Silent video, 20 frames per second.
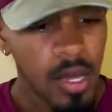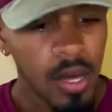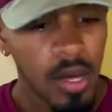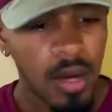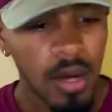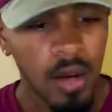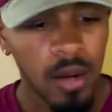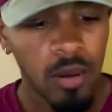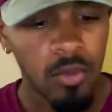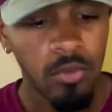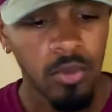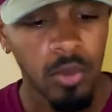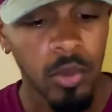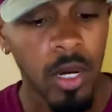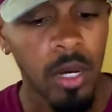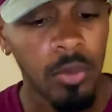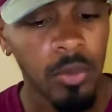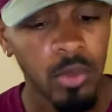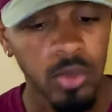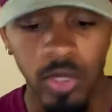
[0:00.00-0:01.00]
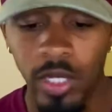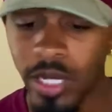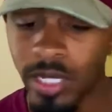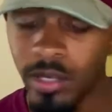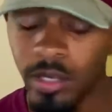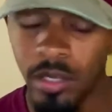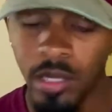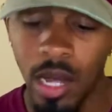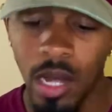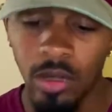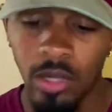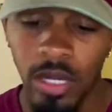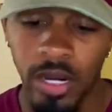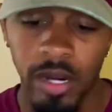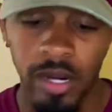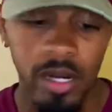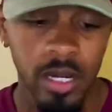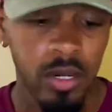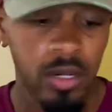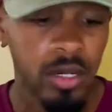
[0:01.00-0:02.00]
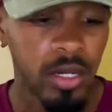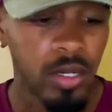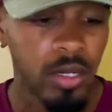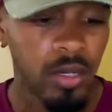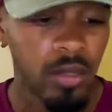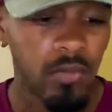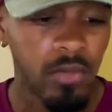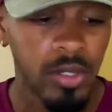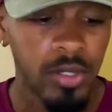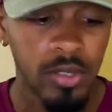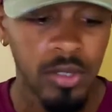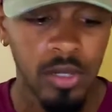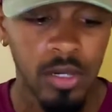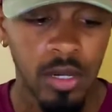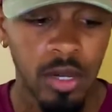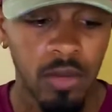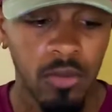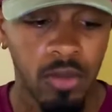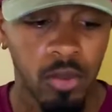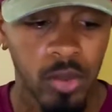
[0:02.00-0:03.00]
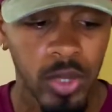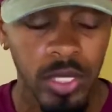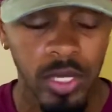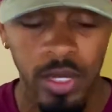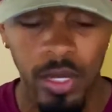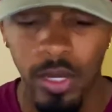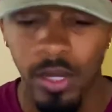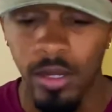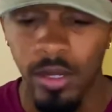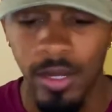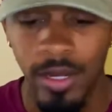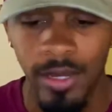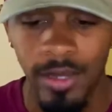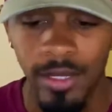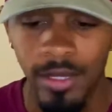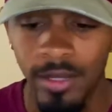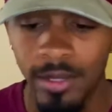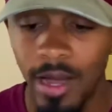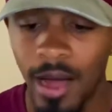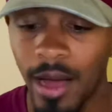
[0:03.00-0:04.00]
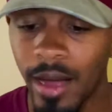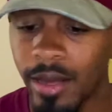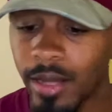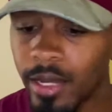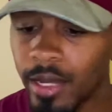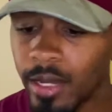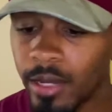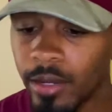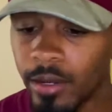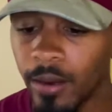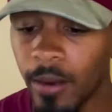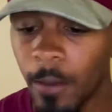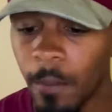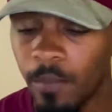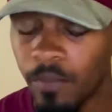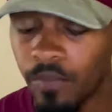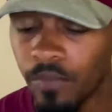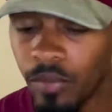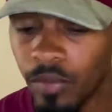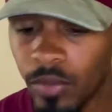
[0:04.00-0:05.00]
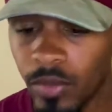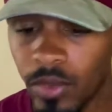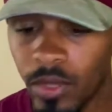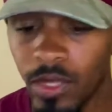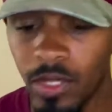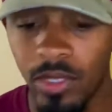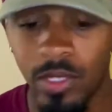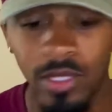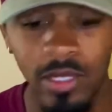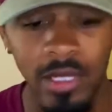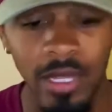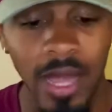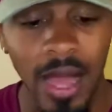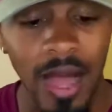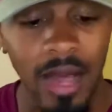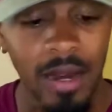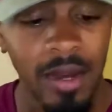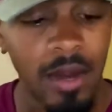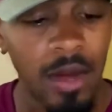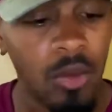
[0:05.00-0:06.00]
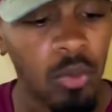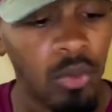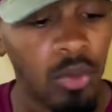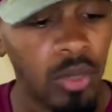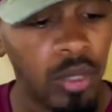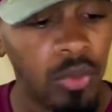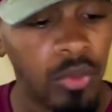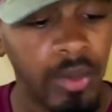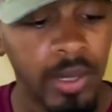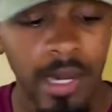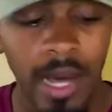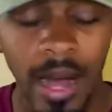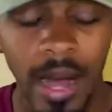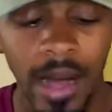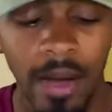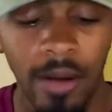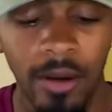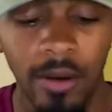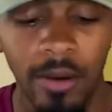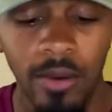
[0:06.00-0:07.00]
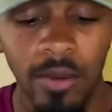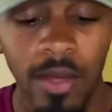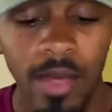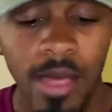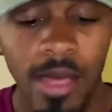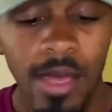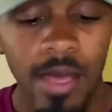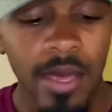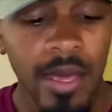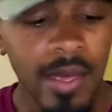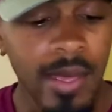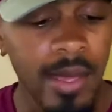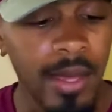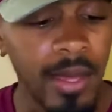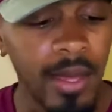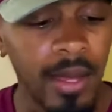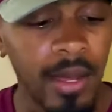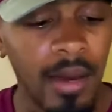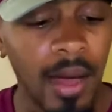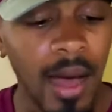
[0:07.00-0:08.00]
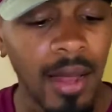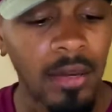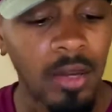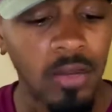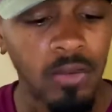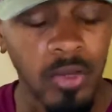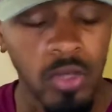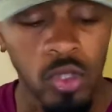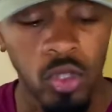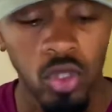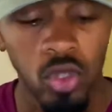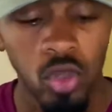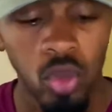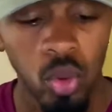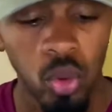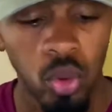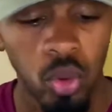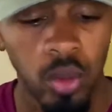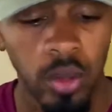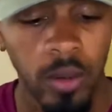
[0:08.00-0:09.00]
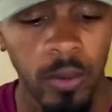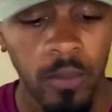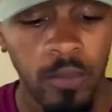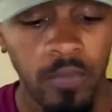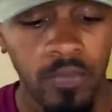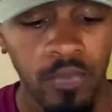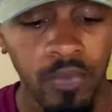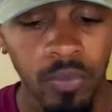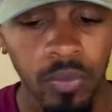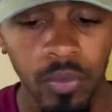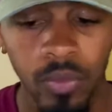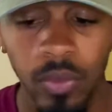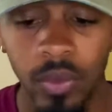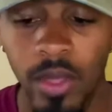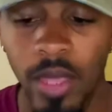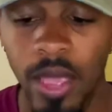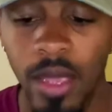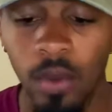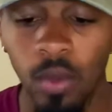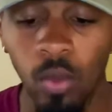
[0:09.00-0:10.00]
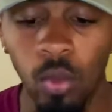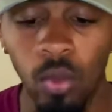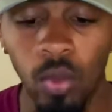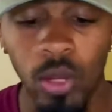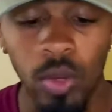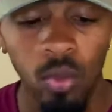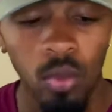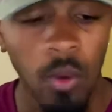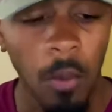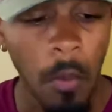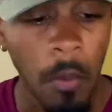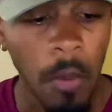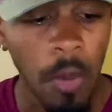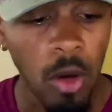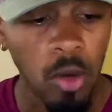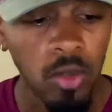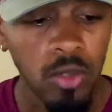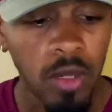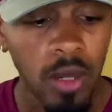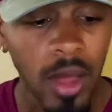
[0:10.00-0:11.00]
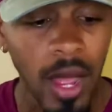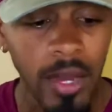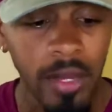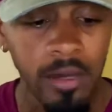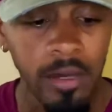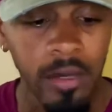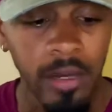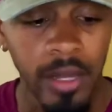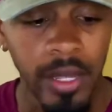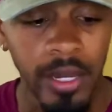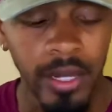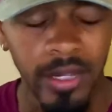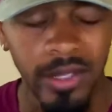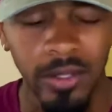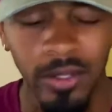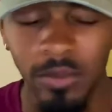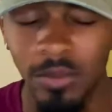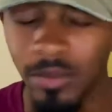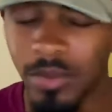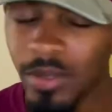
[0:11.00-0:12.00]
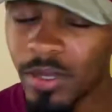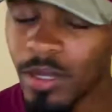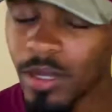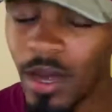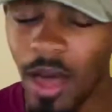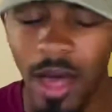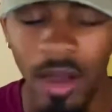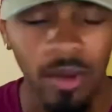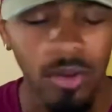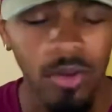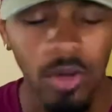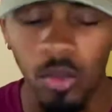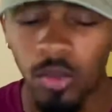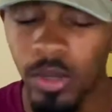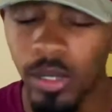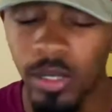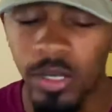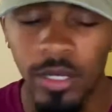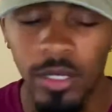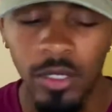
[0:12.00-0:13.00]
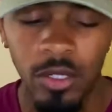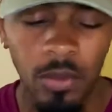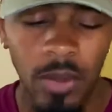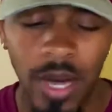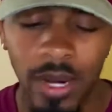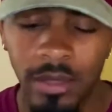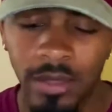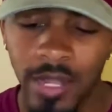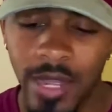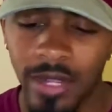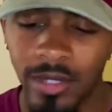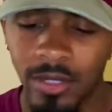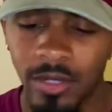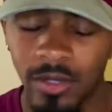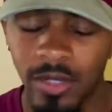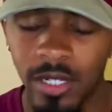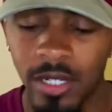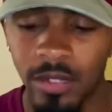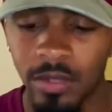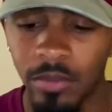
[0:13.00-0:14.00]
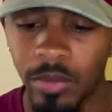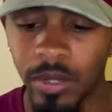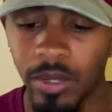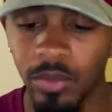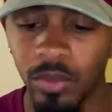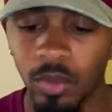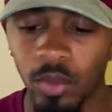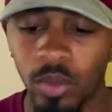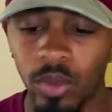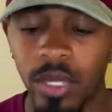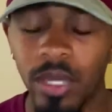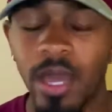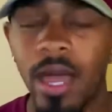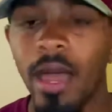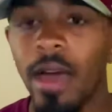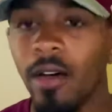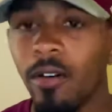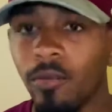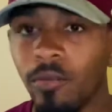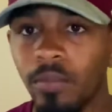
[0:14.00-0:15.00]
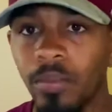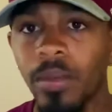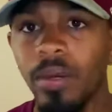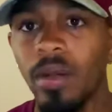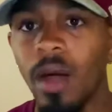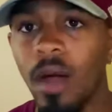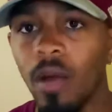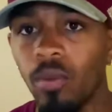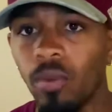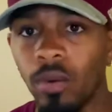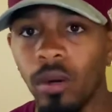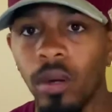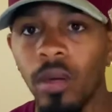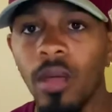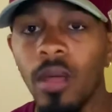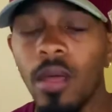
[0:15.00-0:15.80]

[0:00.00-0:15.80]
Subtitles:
From Humble, Texas out there. He visited over the weekend. And this guy here, this is a guy that I'm really, really high on. And I know for sure that we will most likely land him. I don't know what it is about Atascocita, but we have put our